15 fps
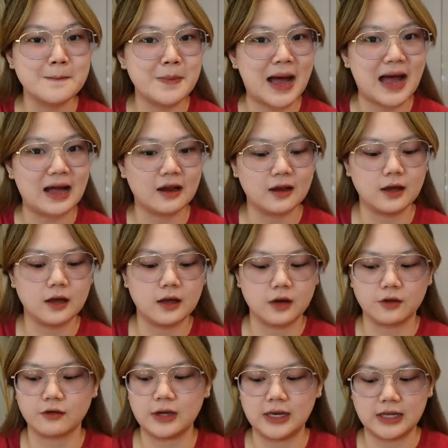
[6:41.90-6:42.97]
bag
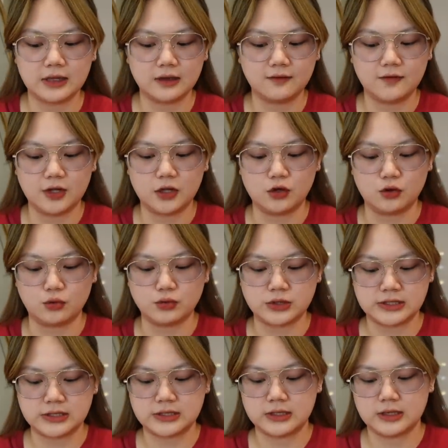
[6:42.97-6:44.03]
related
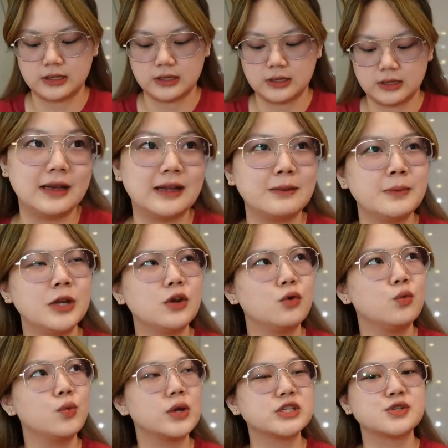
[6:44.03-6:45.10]
videos. Let me
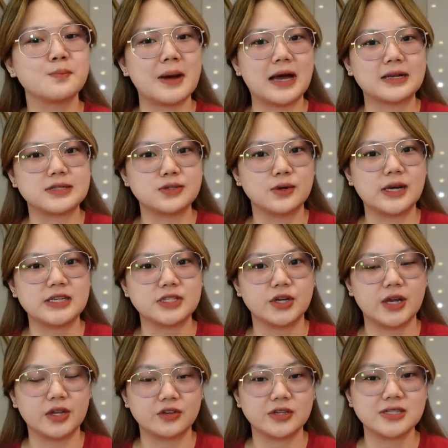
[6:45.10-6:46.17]
know which bags you guys are
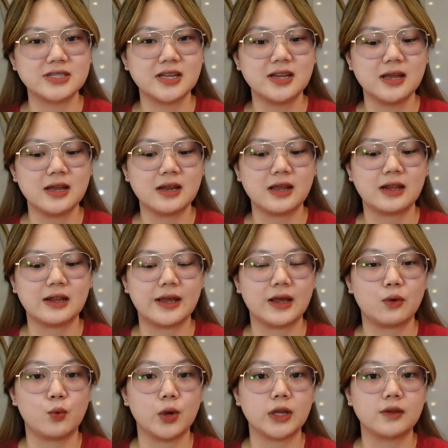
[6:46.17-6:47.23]
interested in, and
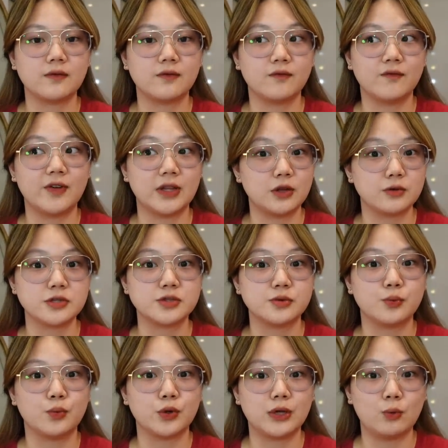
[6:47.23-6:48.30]
like what videos
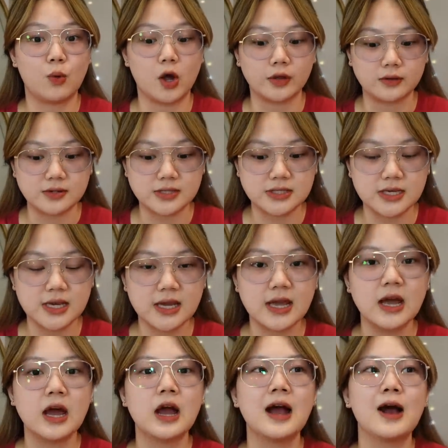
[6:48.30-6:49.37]
you would want to
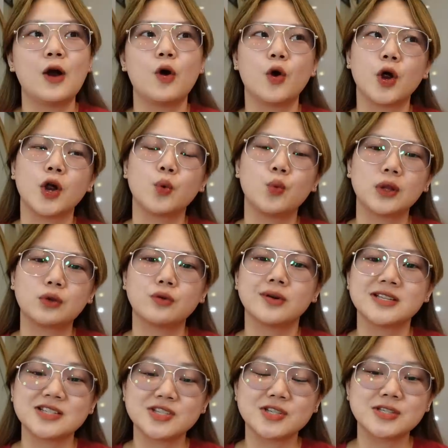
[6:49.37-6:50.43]
see, or what
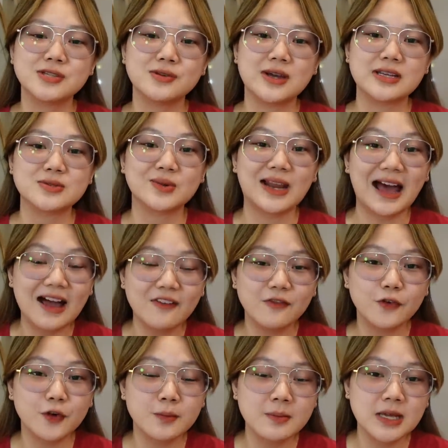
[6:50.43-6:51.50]
questions you guys would have
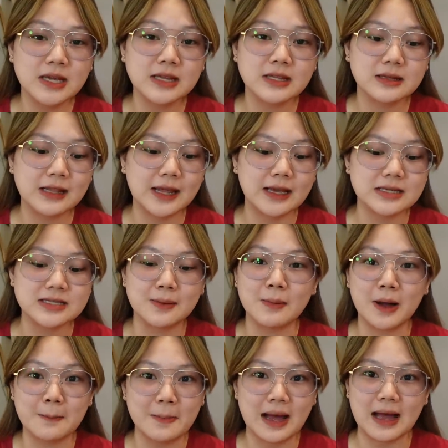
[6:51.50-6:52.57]
for me, like sa
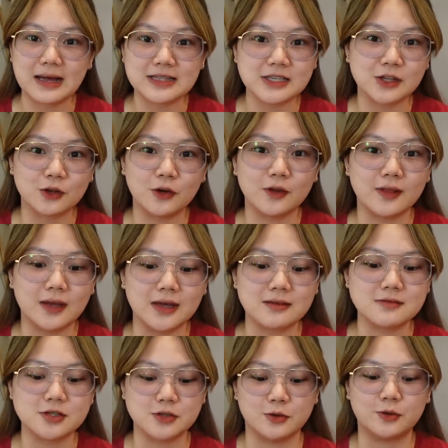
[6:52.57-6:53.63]
mga bags and all
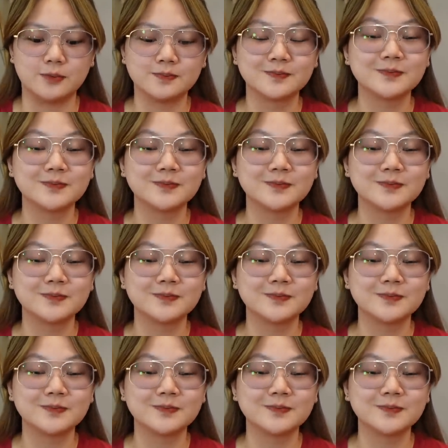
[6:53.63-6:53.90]
that. So